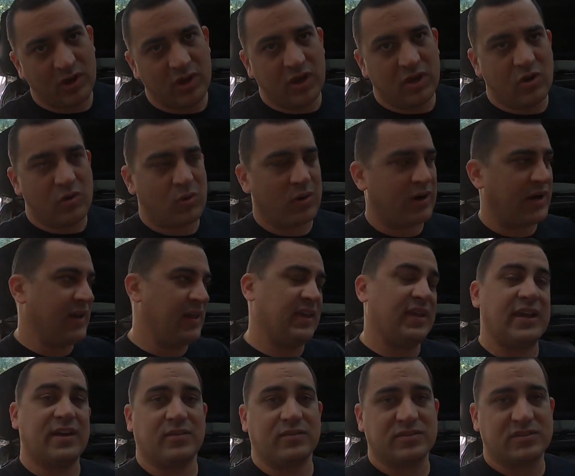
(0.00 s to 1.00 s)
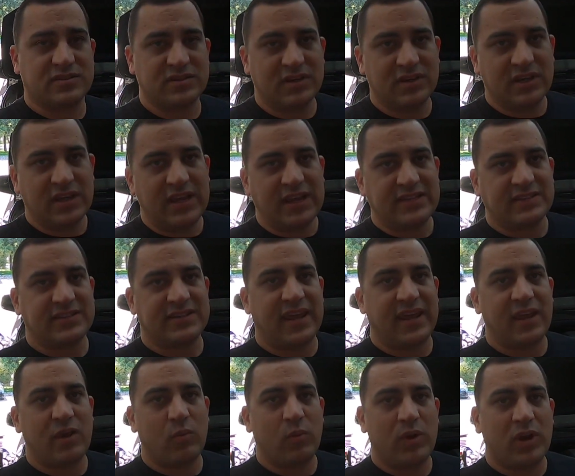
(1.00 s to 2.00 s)
or anything else. Today
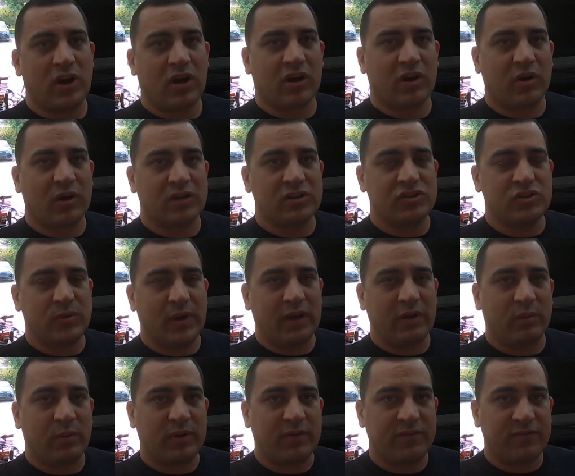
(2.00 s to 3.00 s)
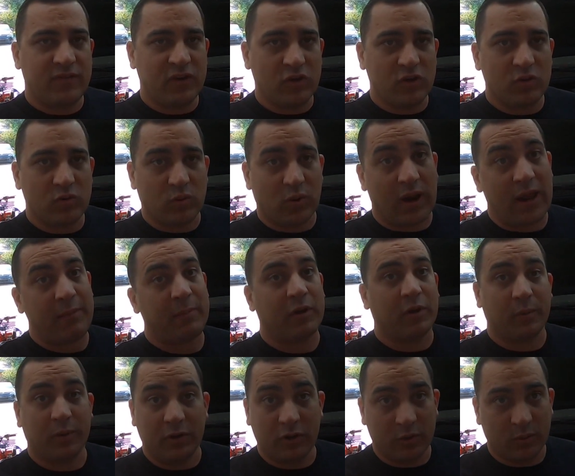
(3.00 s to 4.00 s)
we are going to do a review, or I'm going to
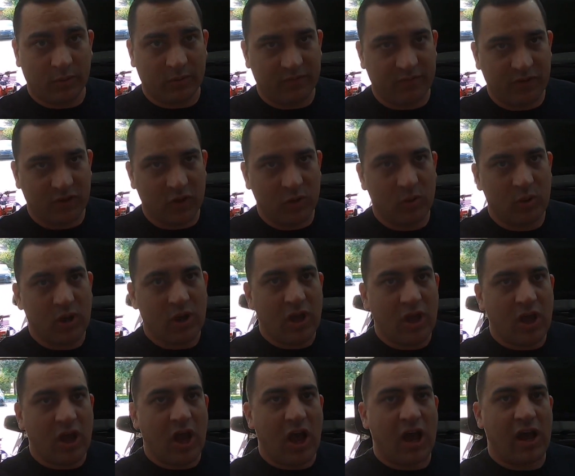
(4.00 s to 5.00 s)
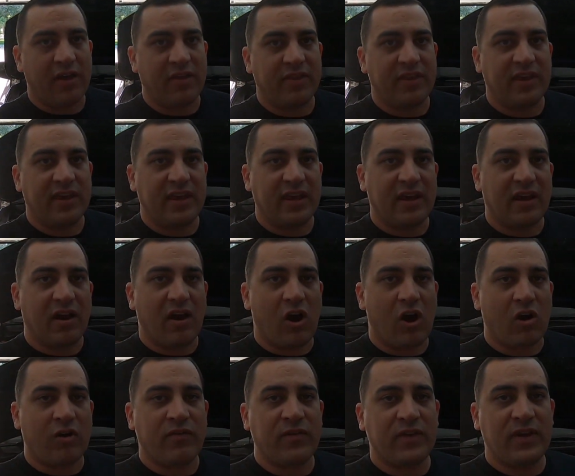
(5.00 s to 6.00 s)
do a review on the
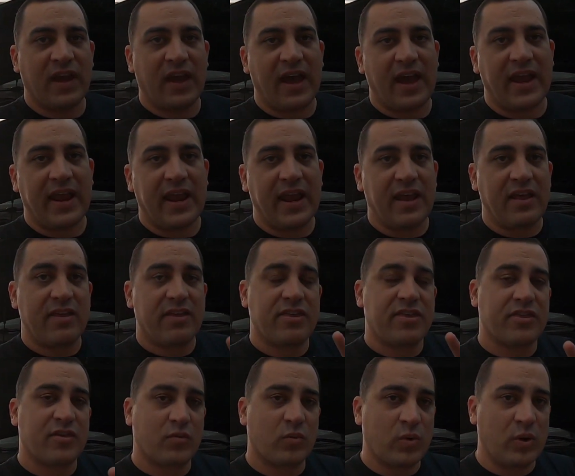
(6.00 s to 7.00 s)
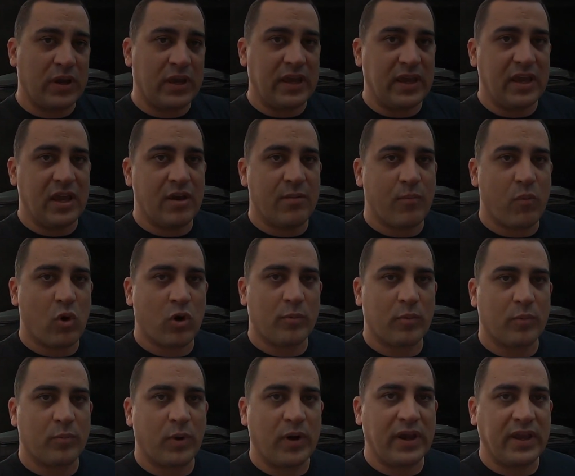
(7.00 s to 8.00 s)
RVI 3 portable
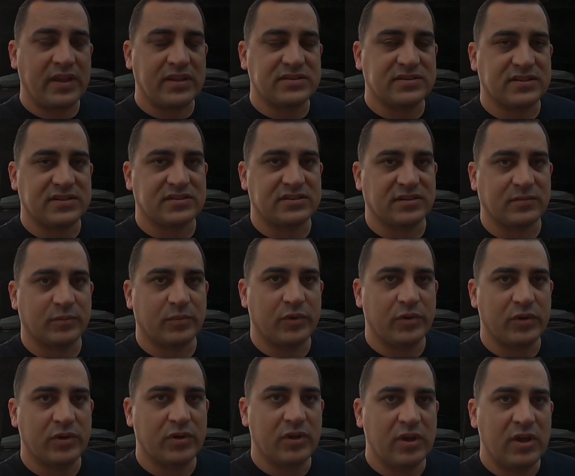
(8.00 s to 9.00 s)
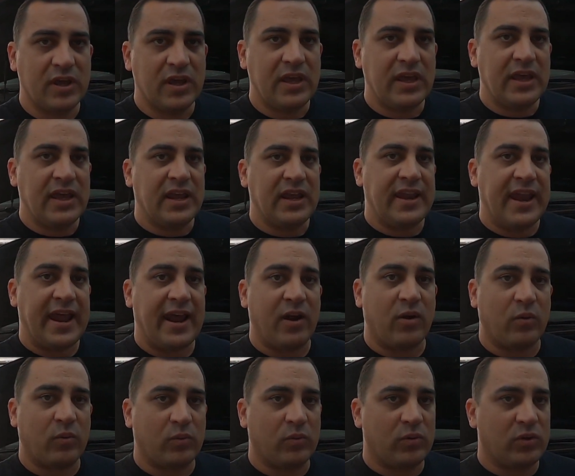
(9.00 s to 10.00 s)
braking system.
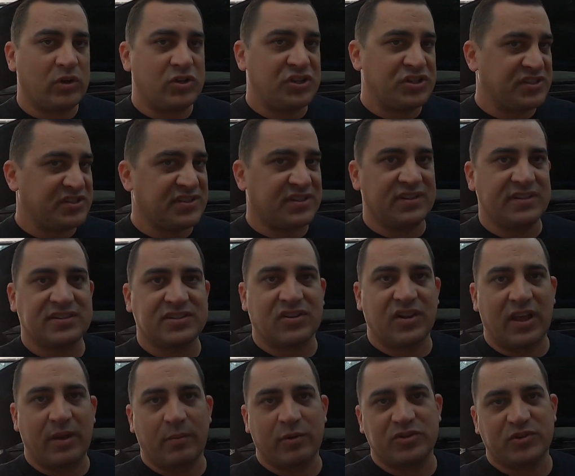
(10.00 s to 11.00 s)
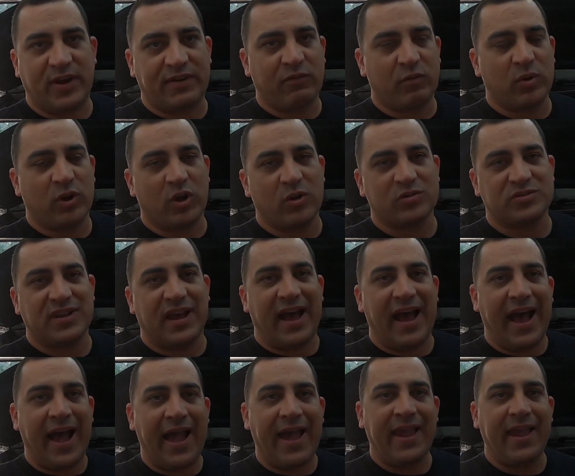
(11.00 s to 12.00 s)
Now, just as a disclaimer so everyone knows,
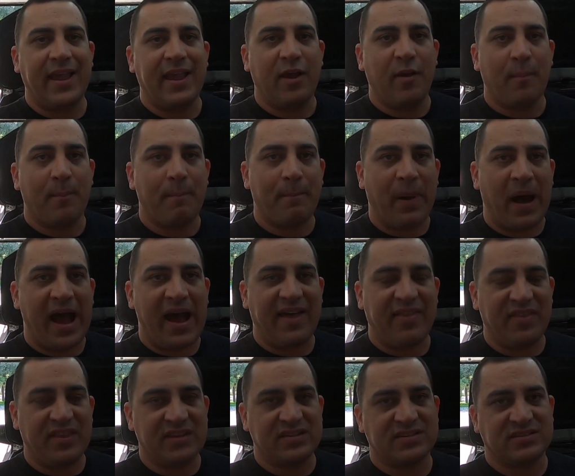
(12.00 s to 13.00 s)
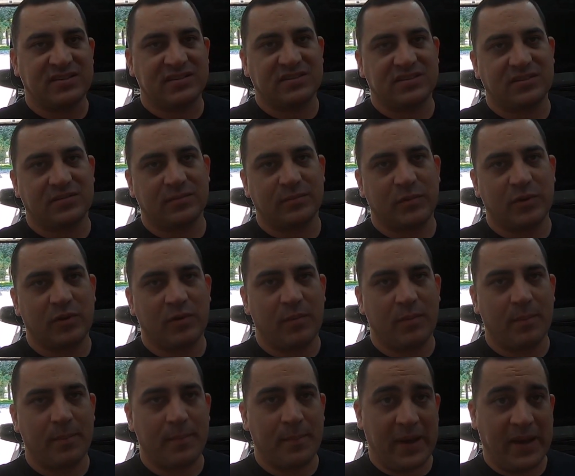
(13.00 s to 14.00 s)
I bought this system
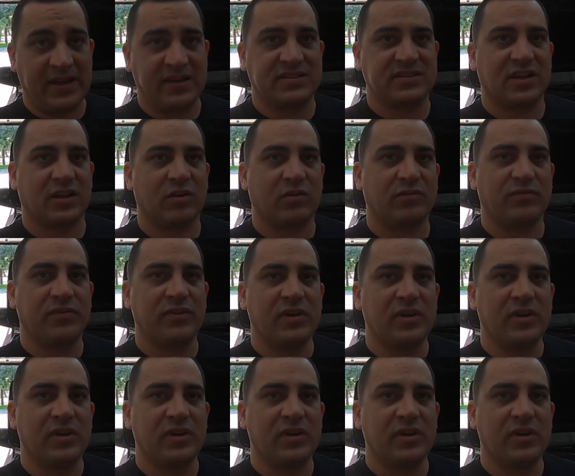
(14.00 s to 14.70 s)
myself.